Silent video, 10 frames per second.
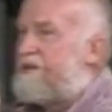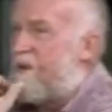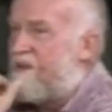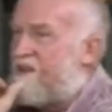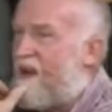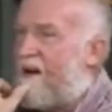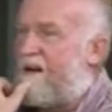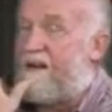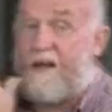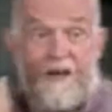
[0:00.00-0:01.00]
we entitled
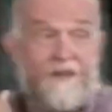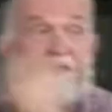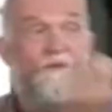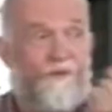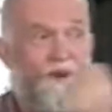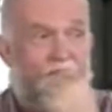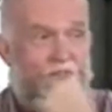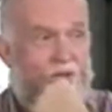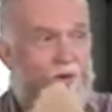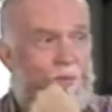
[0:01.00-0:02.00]
it, It Is
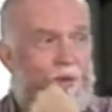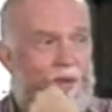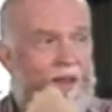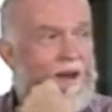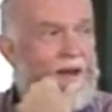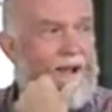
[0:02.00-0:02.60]
Finished. Do you remember that?